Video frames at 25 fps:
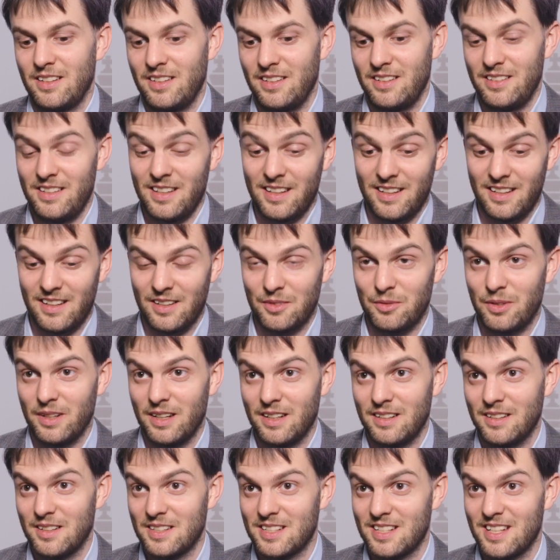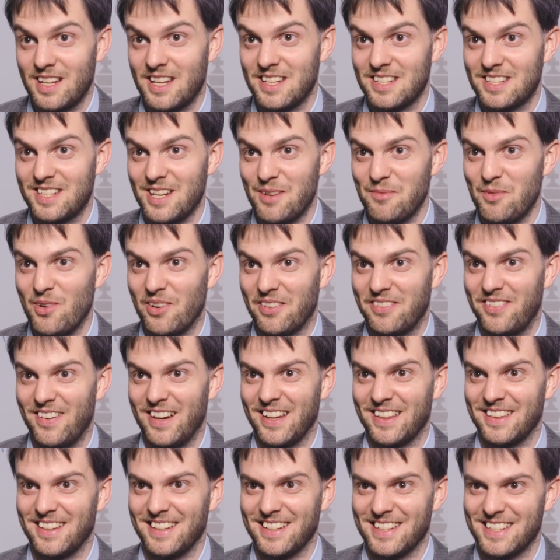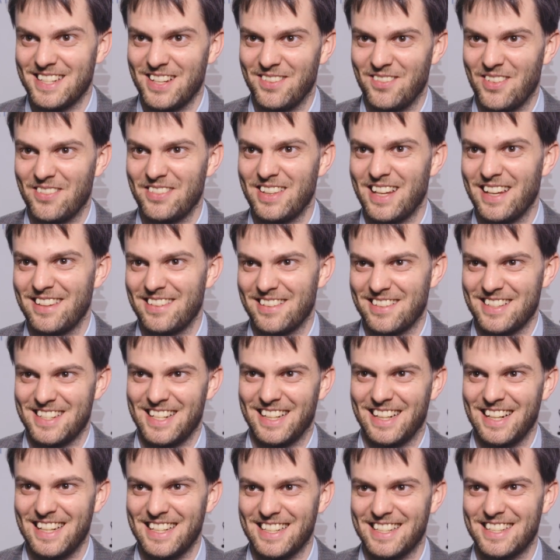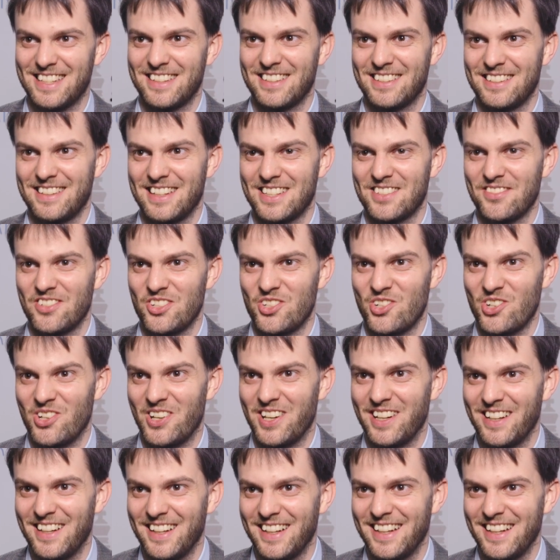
Yeah, we had some more fun than some of the others, at least, that's for sure.